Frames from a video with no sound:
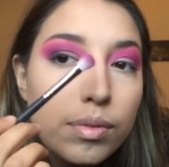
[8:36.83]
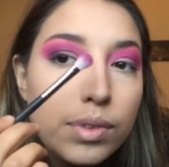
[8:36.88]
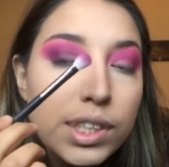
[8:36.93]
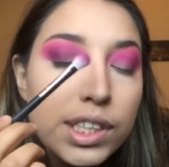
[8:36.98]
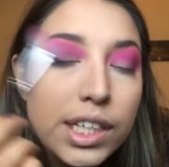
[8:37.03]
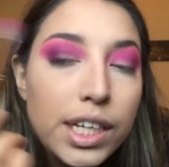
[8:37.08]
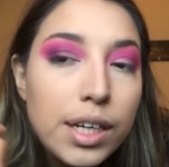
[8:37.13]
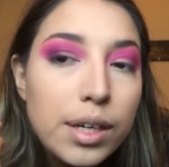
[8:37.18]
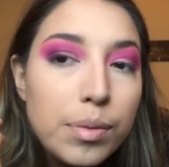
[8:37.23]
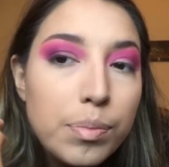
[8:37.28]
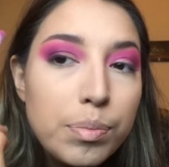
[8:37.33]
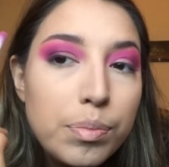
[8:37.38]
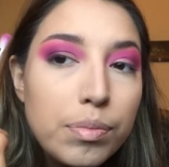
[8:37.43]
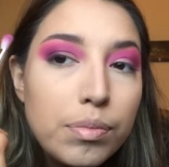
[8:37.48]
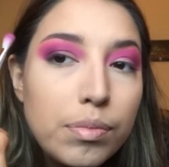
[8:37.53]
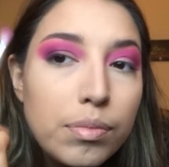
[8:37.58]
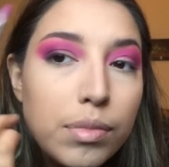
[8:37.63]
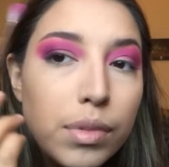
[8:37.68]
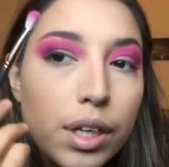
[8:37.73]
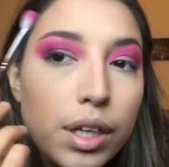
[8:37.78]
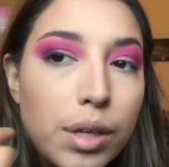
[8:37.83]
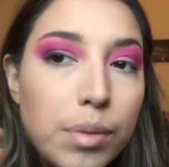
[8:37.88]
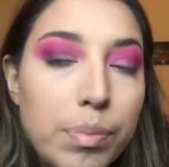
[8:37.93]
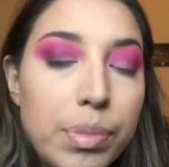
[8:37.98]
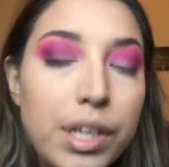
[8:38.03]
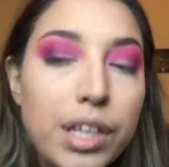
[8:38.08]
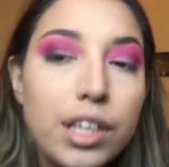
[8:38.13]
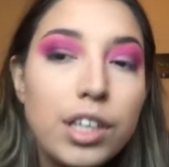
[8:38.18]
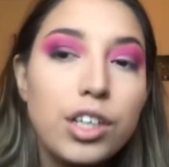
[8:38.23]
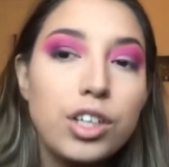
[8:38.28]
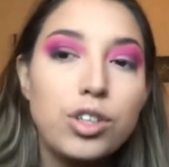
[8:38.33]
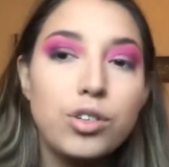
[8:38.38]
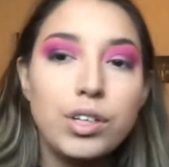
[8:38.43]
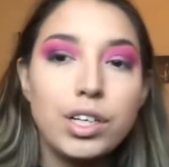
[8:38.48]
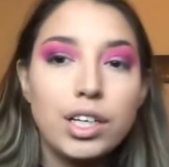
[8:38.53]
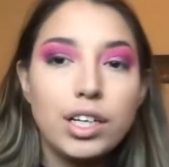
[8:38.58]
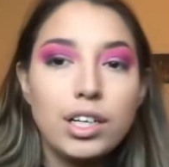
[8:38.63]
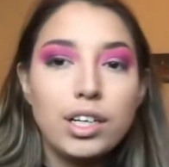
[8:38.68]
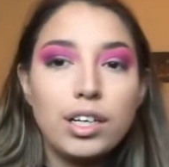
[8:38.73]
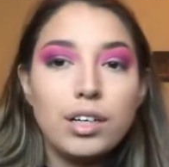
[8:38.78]
Skip, and then Pinkity
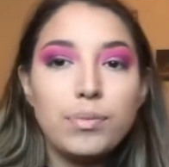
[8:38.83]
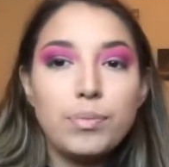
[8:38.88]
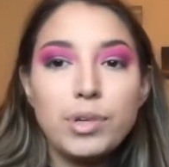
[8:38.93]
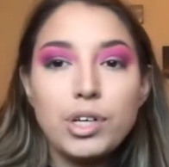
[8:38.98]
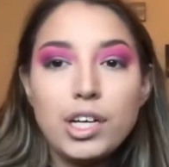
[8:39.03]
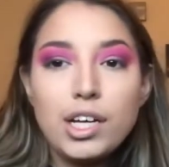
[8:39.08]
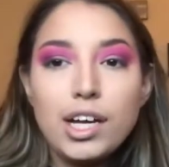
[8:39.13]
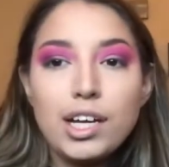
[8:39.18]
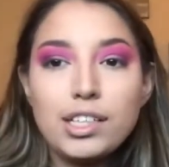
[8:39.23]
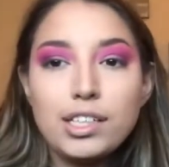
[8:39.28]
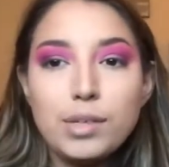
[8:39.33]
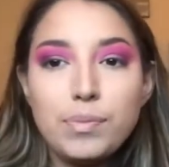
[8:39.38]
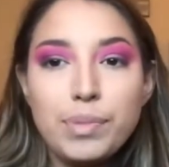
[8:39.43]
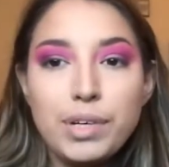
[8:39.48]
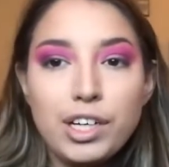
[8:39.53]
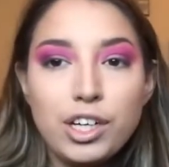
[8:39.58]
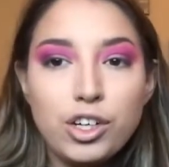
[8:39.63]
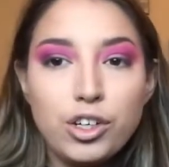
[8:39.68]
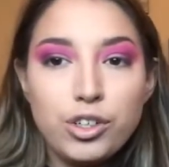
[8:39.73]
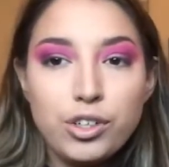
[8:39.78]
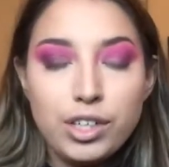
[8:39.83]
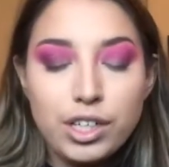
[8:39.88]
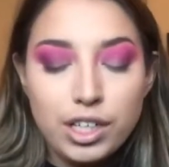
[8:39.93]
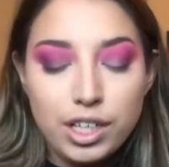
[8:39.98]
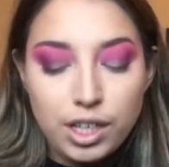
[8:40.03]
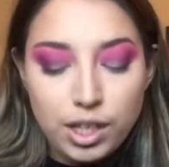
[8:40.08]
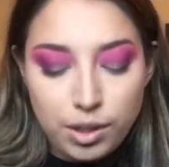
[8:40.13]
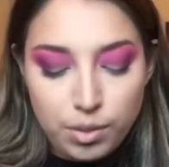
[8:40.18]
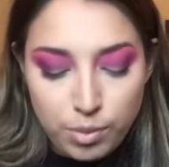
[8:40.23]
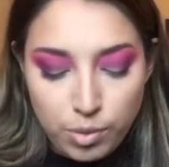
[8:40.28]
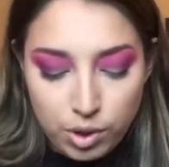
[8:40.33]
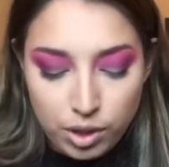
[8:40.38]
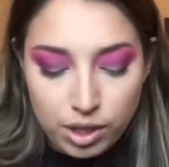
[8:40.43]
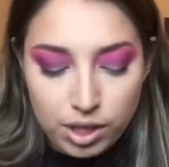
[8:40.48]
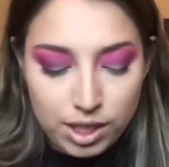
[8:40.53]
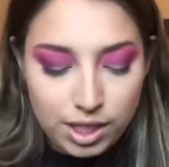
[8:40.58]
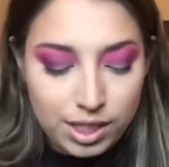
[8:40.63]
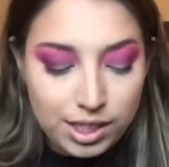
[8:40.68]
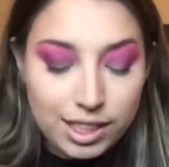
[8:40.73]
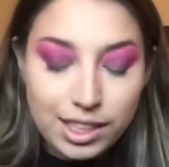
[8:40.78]
Drinkity, but you can't see Pinkity Drinkity anymore
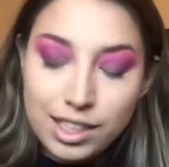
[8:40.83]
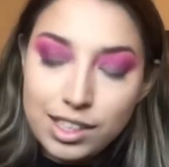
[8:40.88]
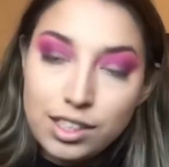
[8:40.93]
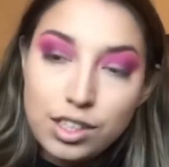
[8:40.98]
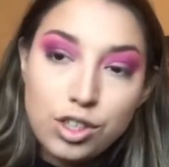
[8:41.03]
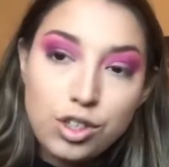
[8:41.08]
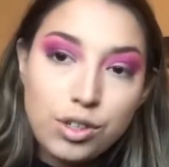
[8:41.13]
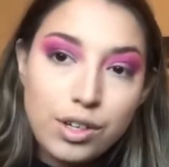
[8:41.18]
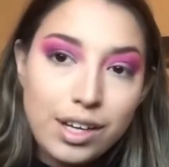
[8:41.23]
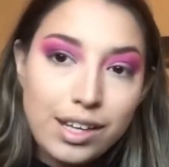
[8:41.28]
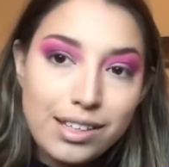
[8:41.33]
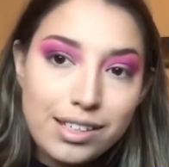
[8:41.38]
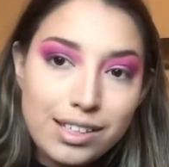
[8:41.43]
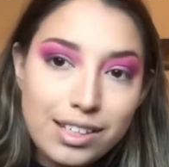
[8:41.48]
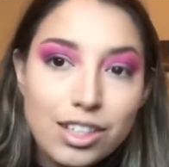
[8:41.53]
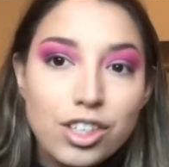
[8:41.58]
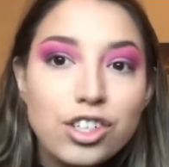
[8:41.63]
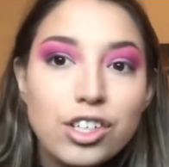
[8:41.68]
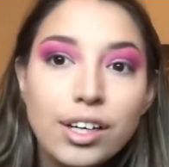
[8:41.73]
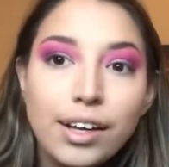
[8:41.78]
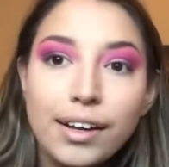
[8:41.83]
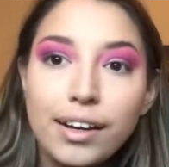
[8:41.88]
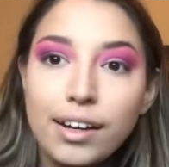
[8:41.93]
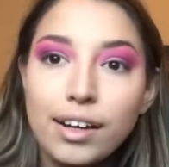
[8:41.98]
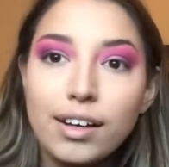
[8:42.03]
because it's a transition.